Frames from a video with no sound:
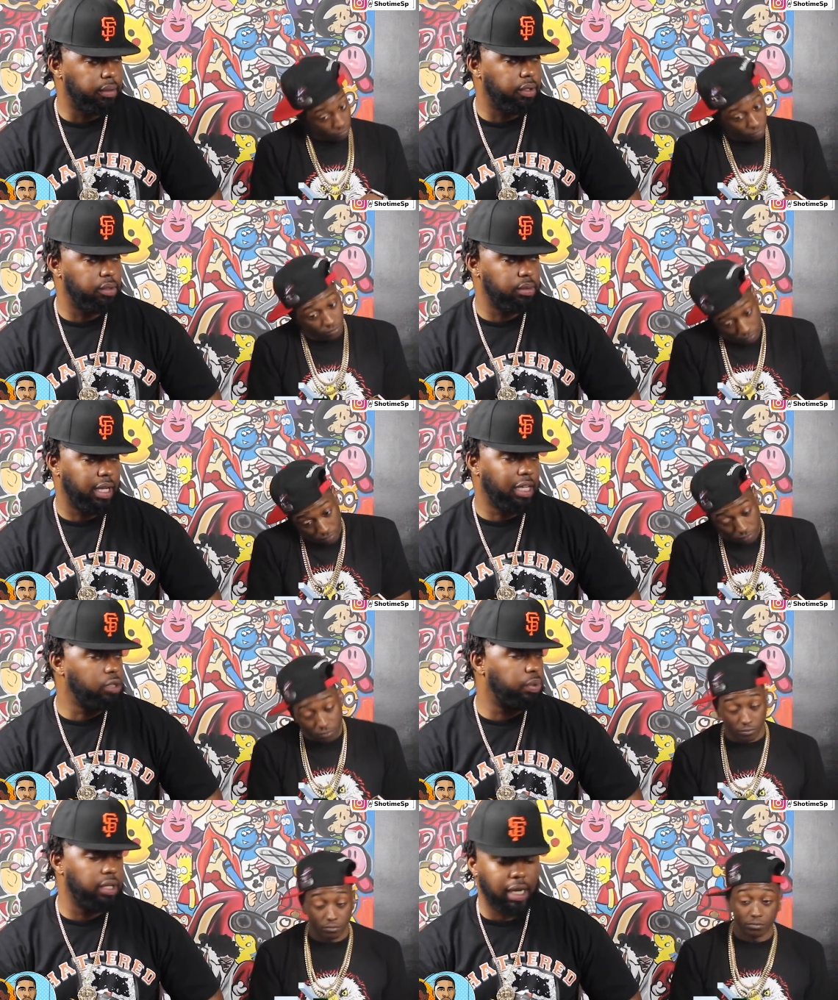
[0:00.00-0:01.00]
Speaker 1: You know what I'm saying? I
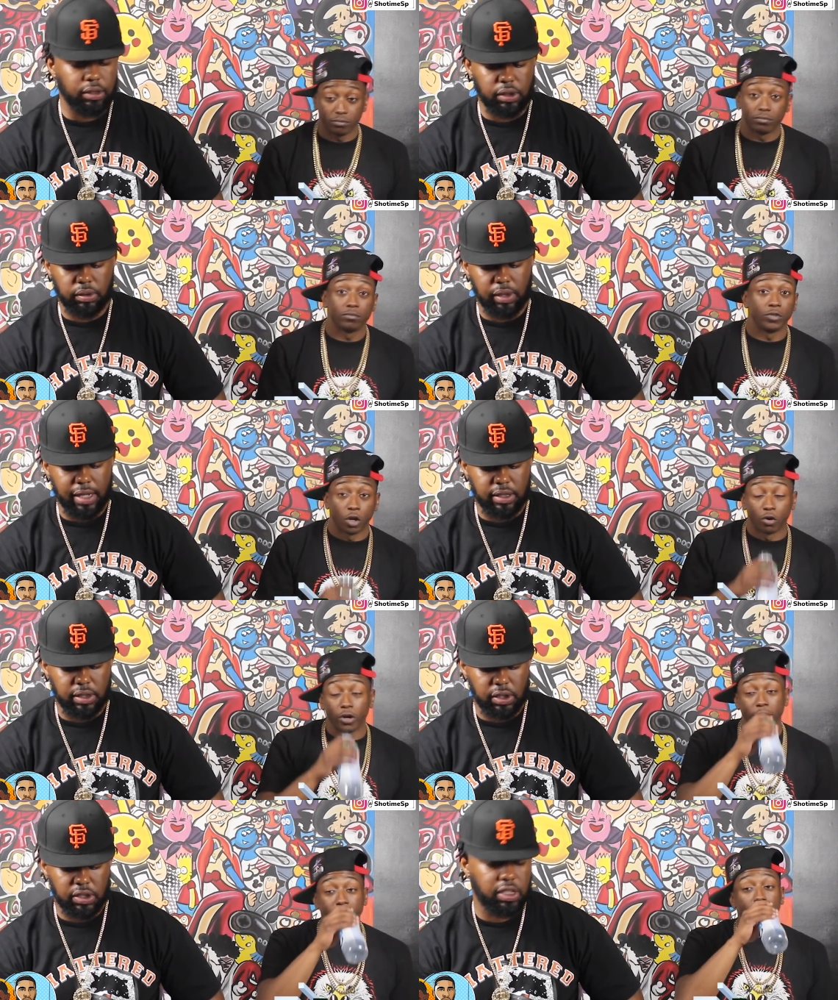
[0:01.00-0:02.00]
just put it out to as,
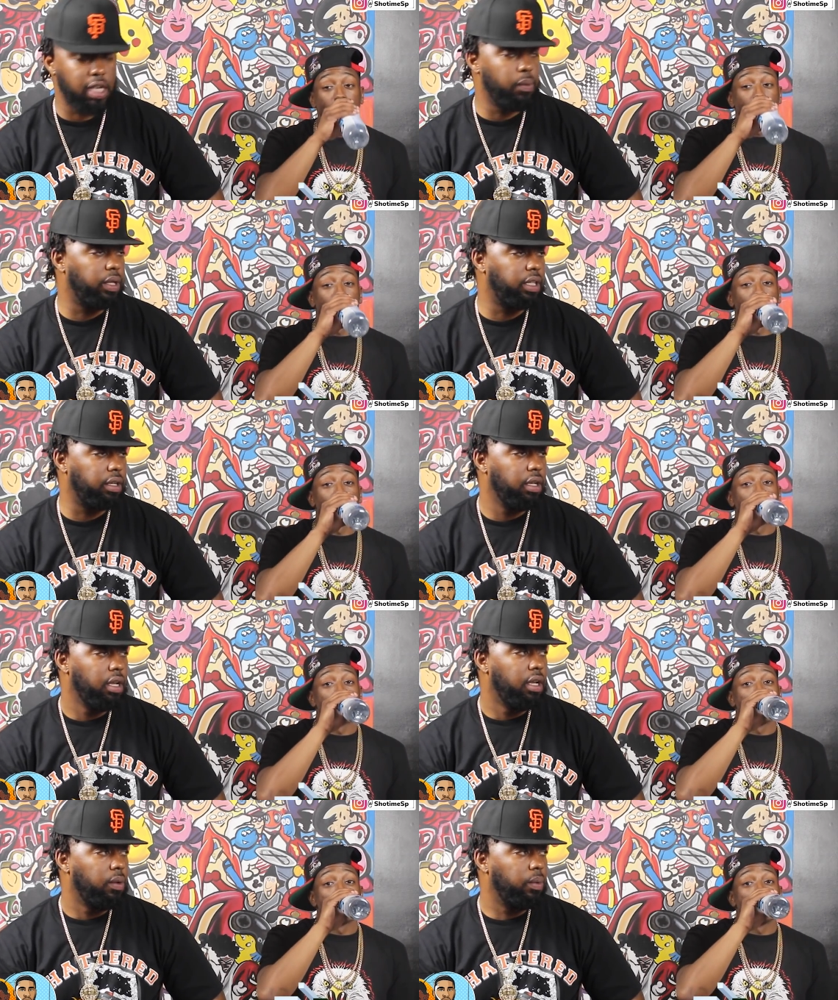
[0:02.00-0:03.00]
to see what the
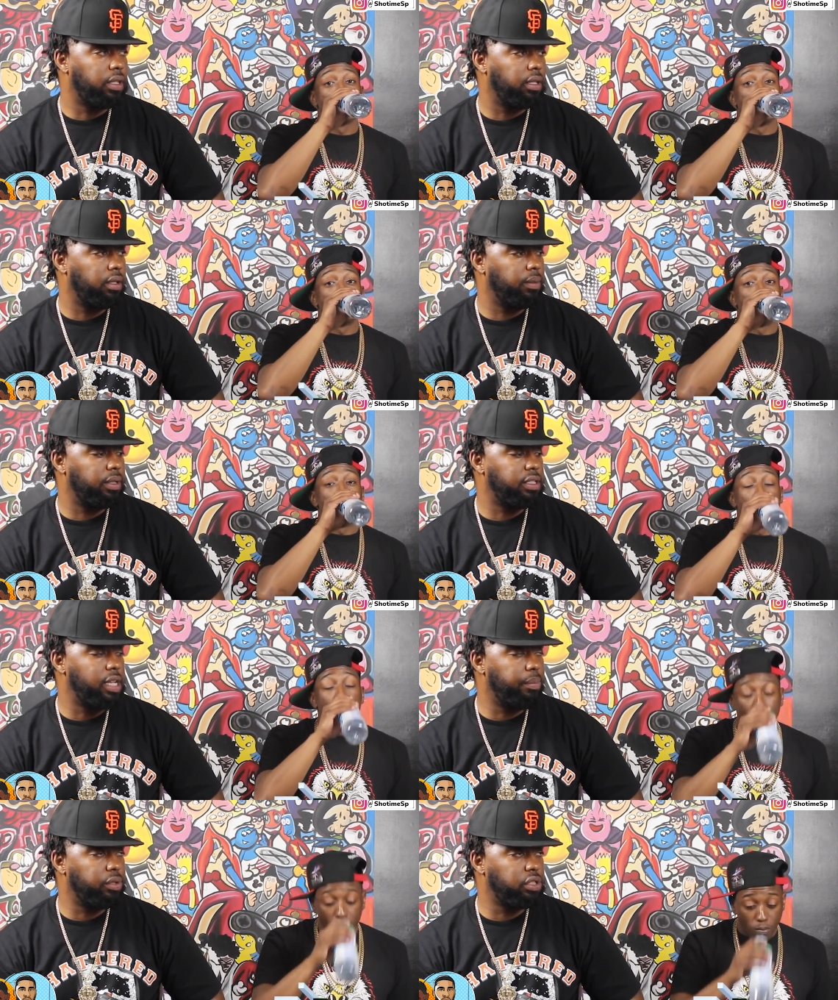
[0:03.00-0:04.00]
what the what the
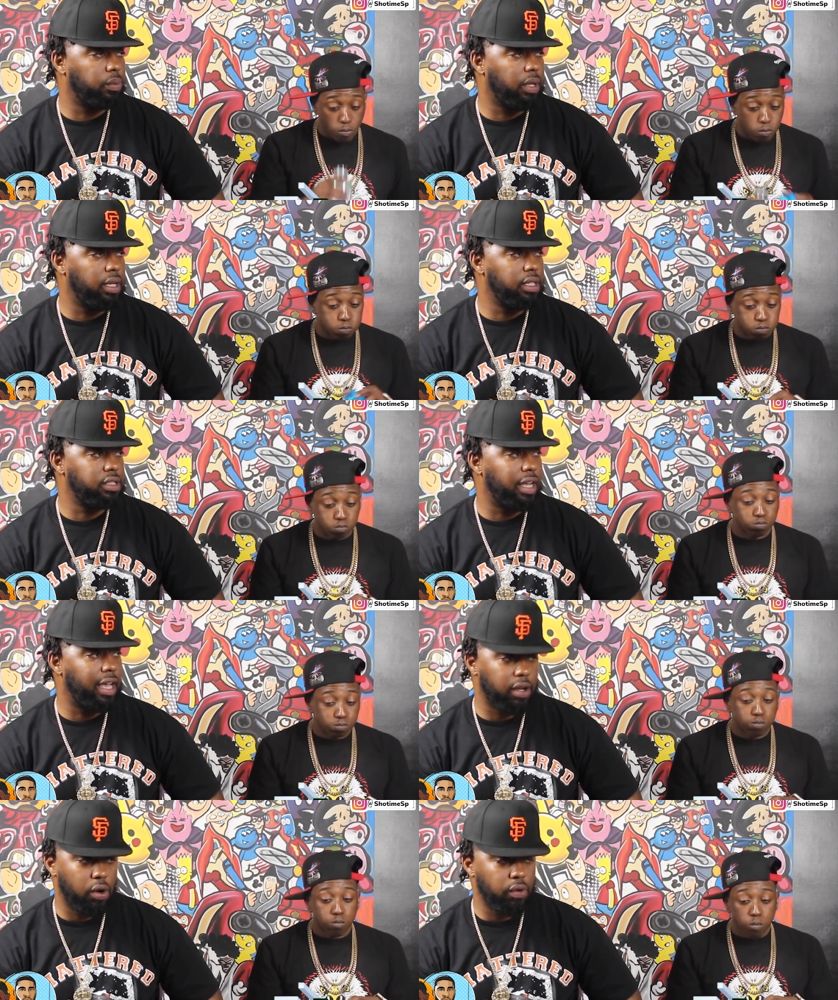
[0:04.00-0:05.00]
temperature was, and it
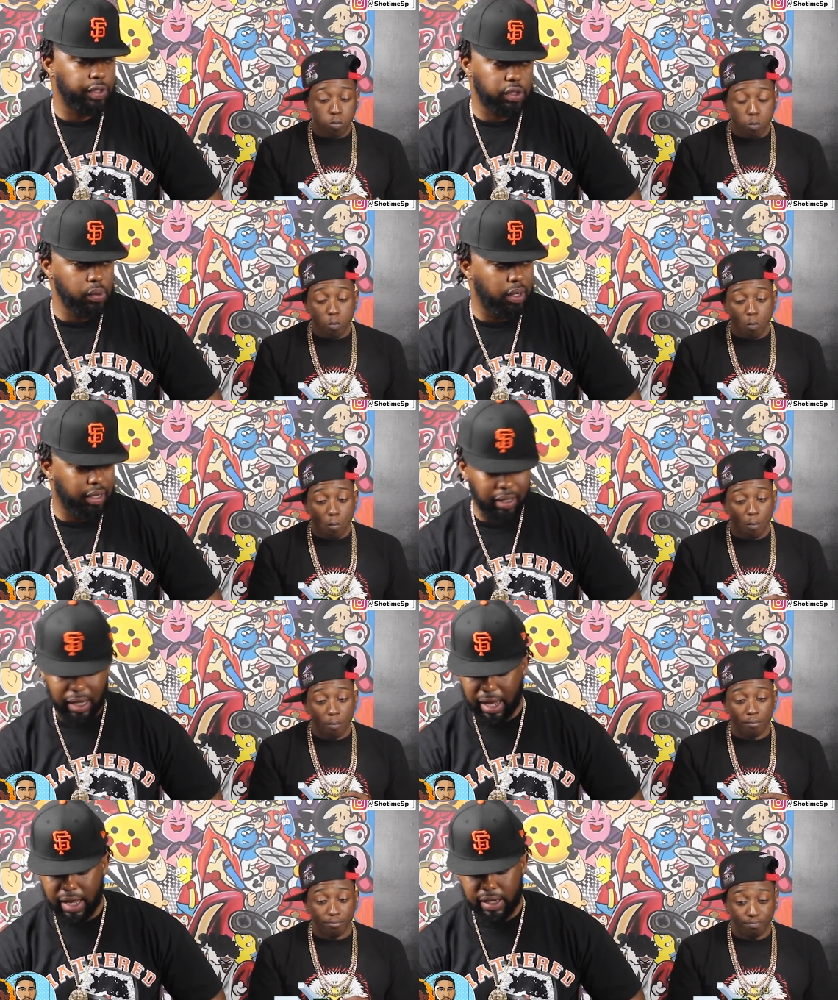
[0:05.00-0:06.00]
had over 200
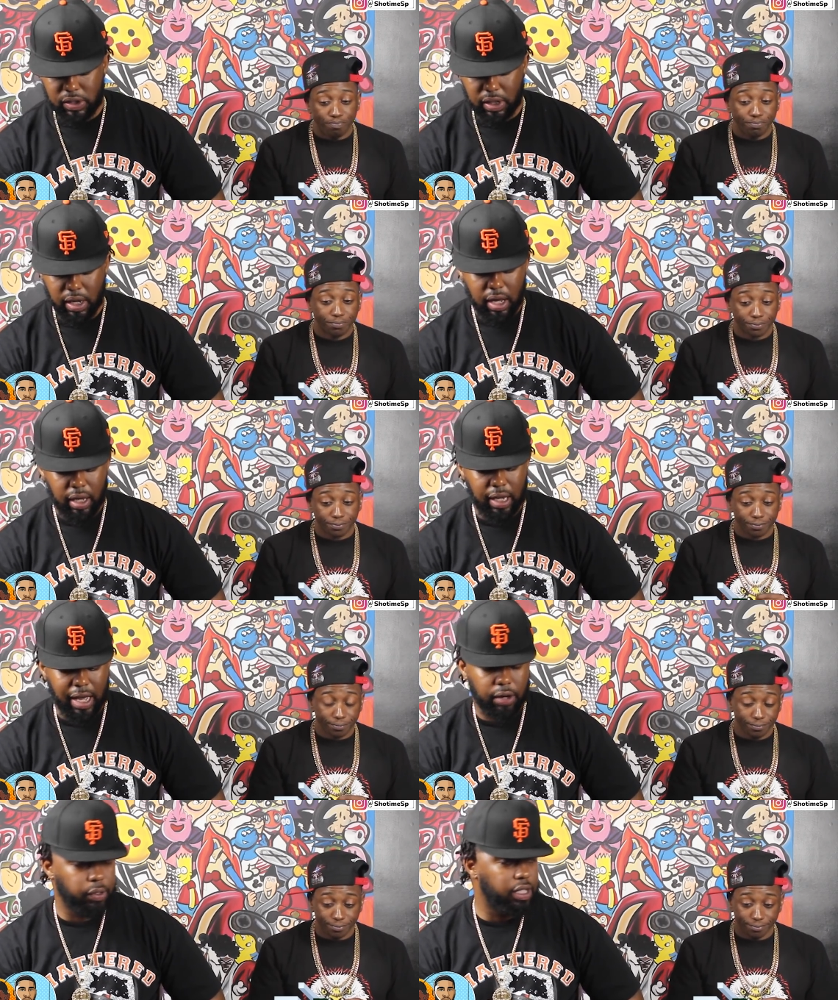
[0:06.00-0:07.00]
likes and a
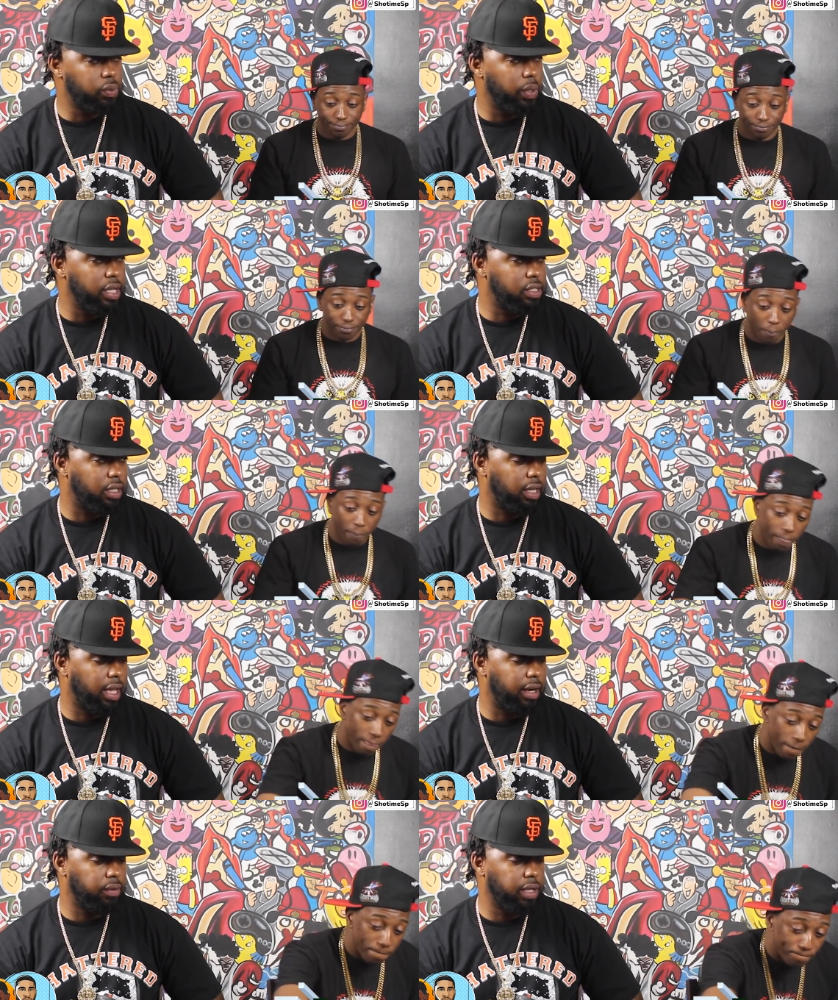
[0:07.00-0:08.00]
lot of retweets and a
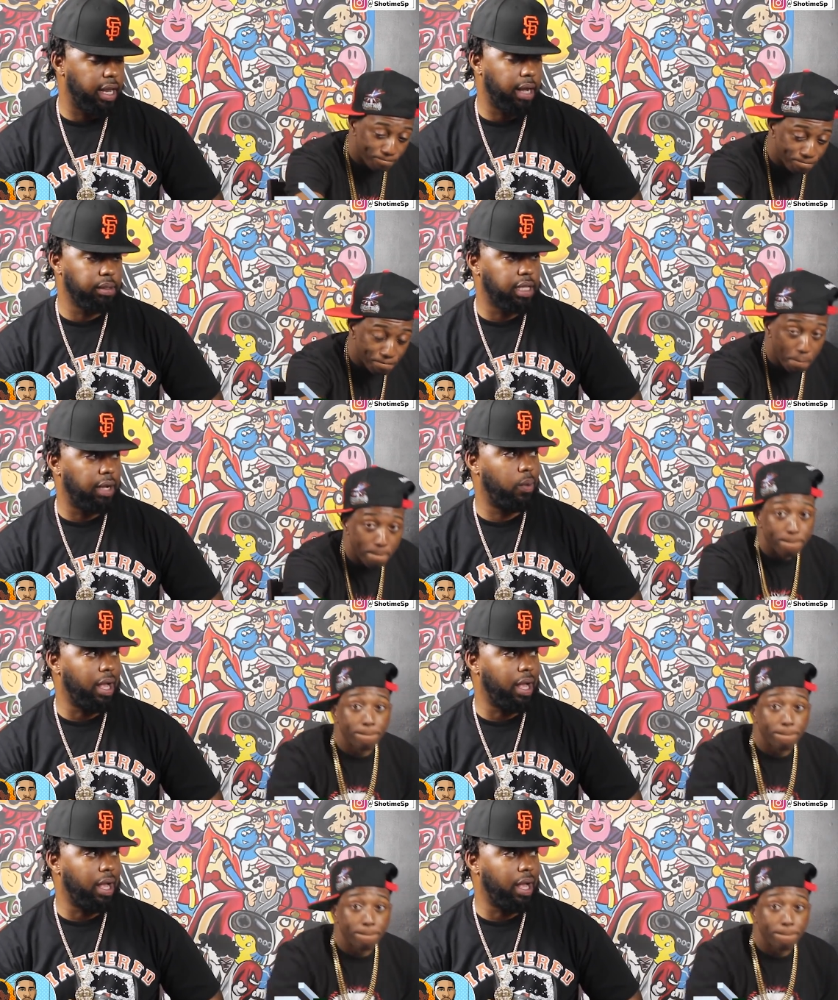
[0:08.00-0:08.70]
lot of re- and I was like,